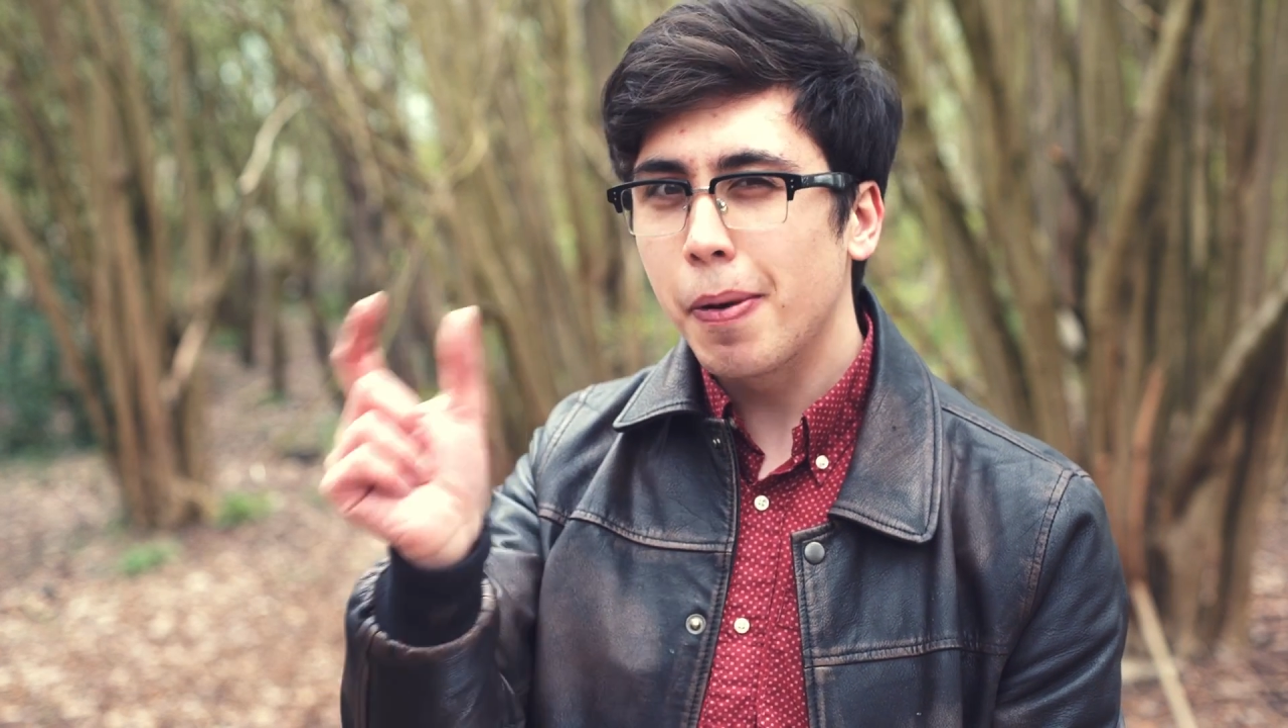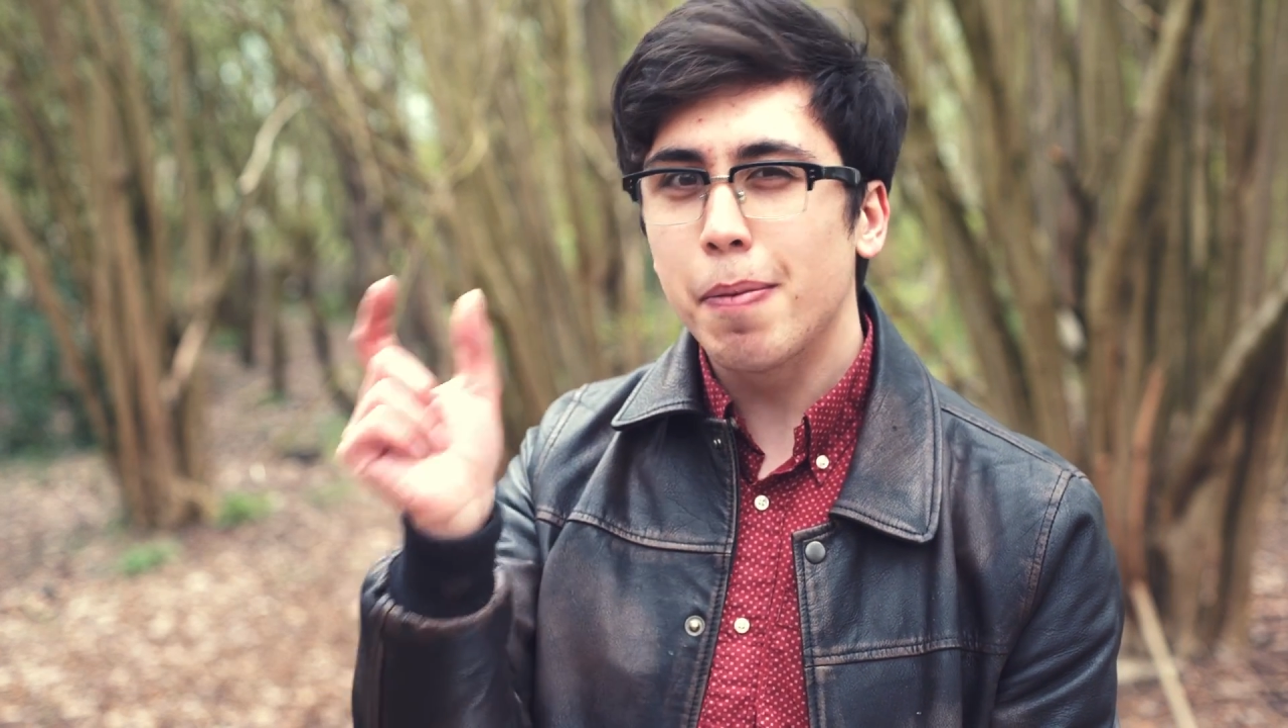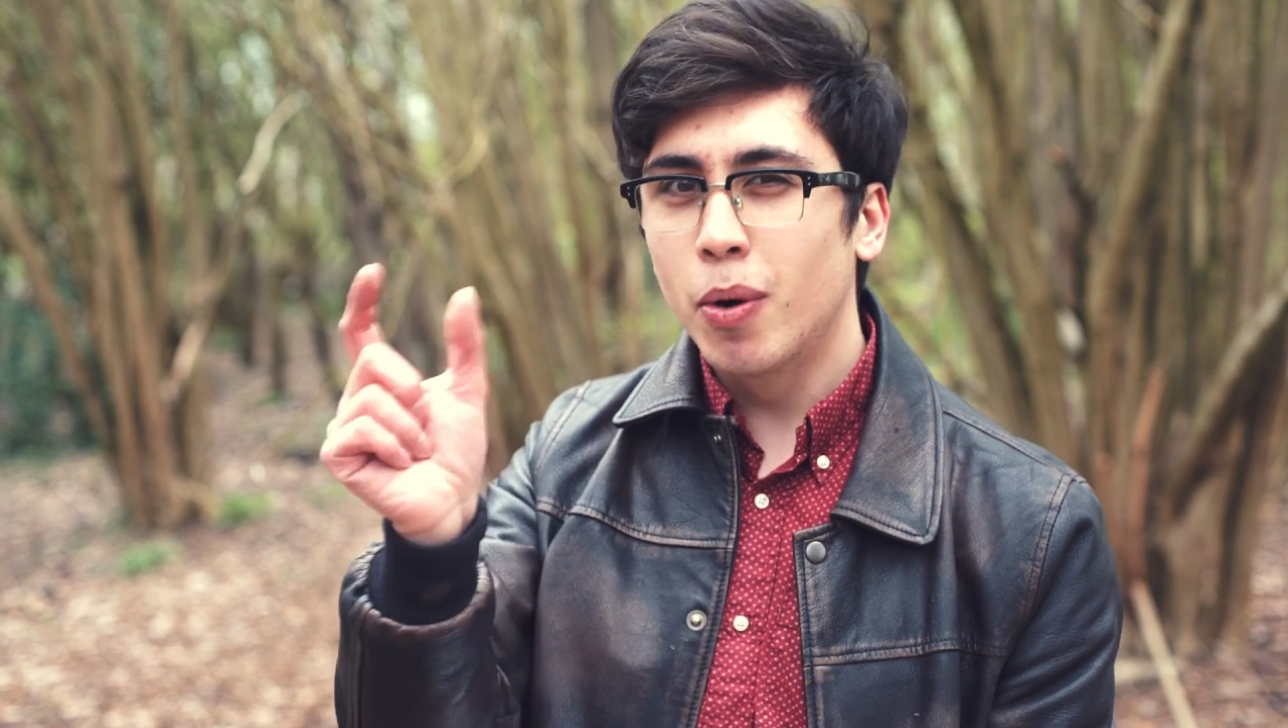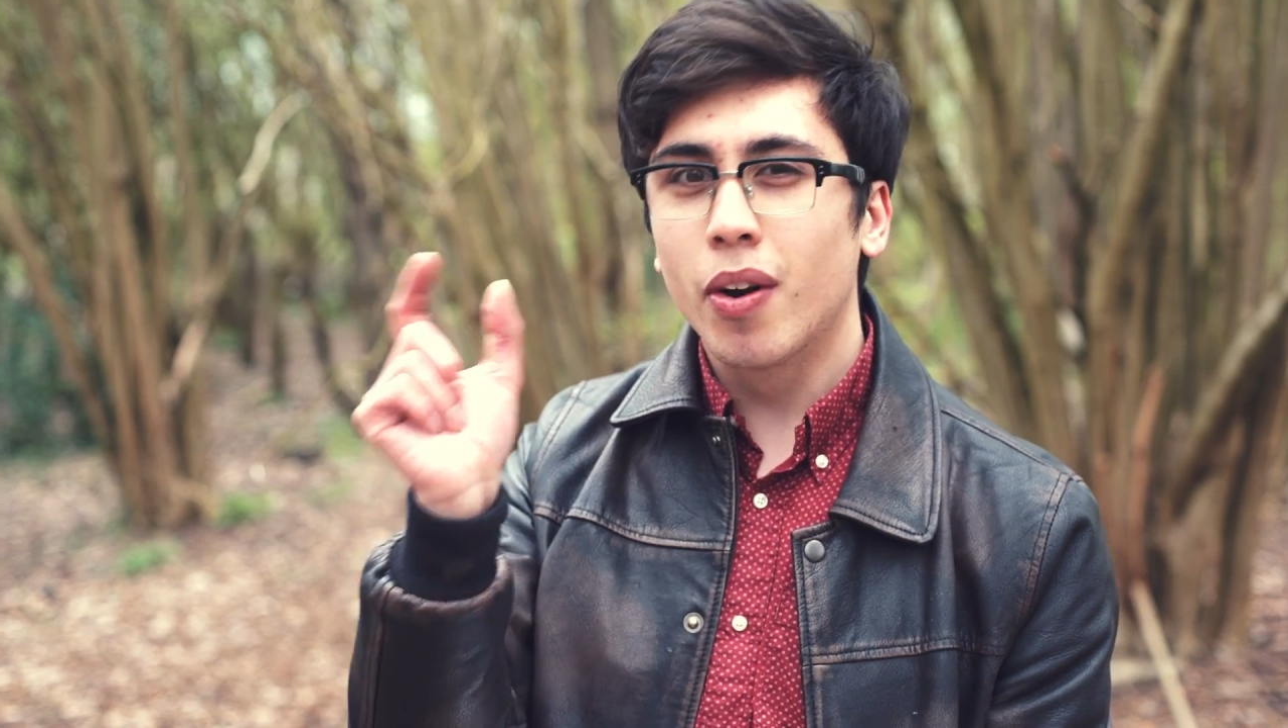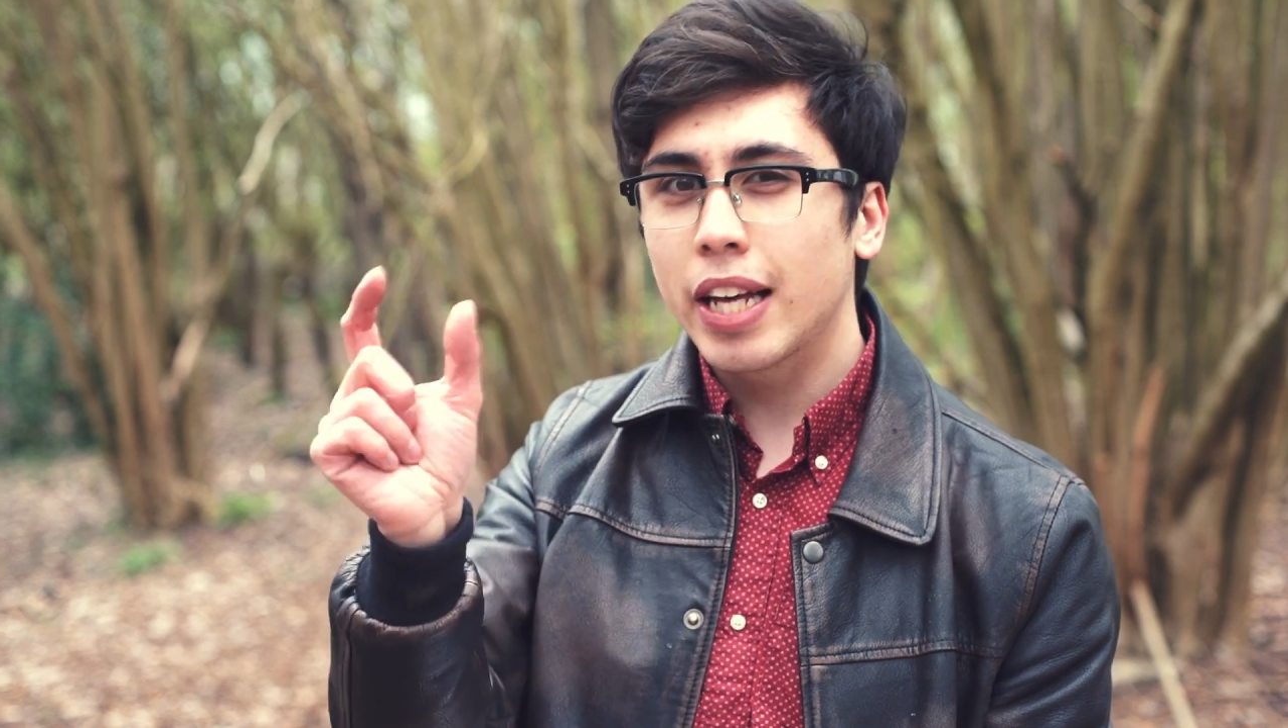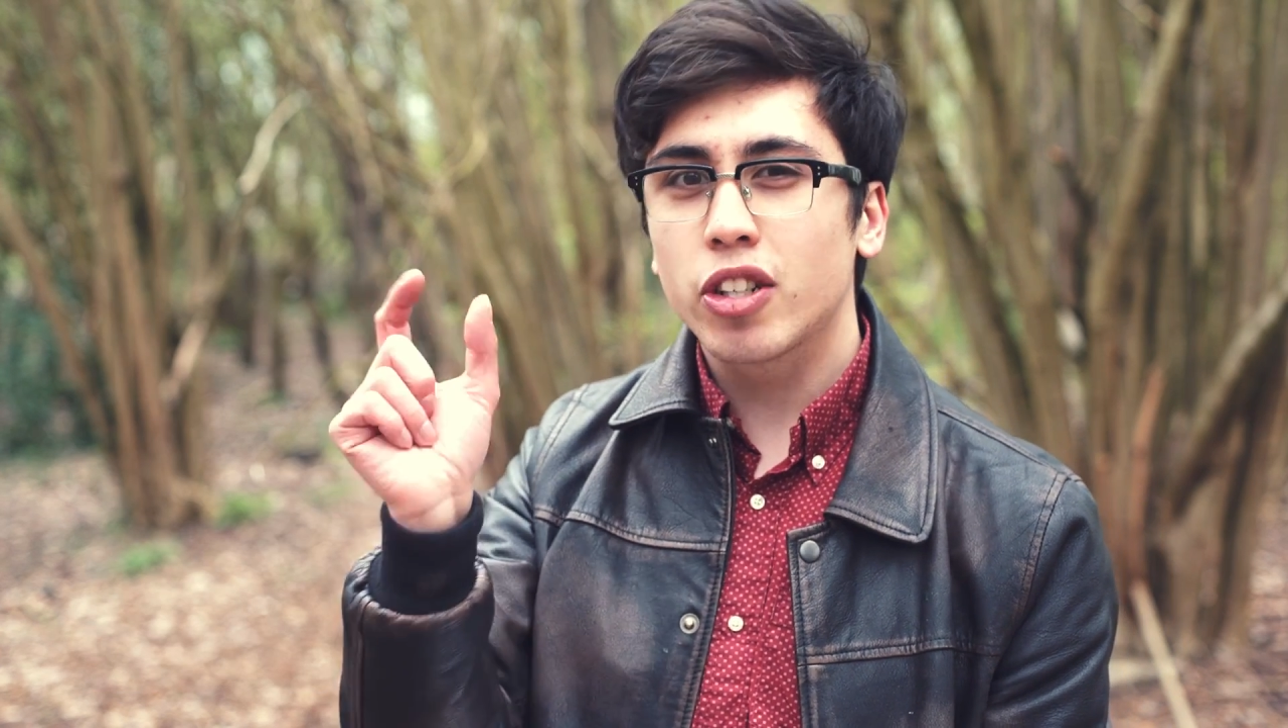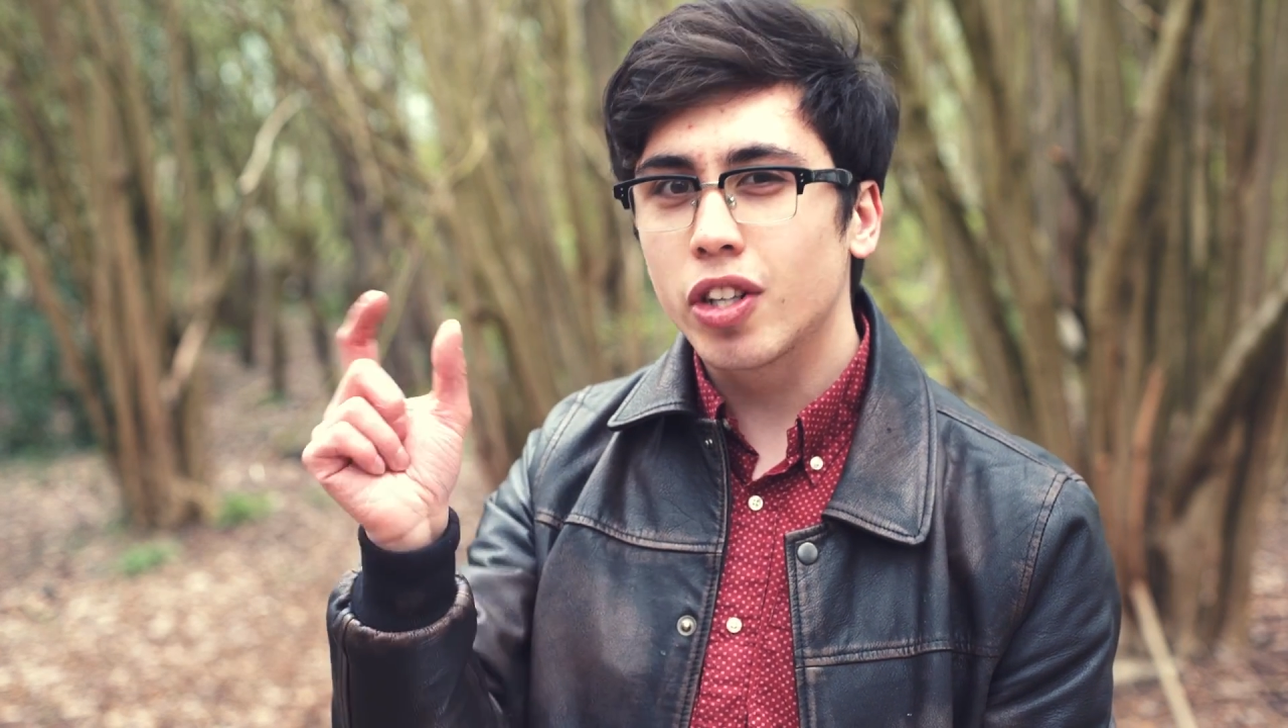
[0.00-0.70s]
bit more like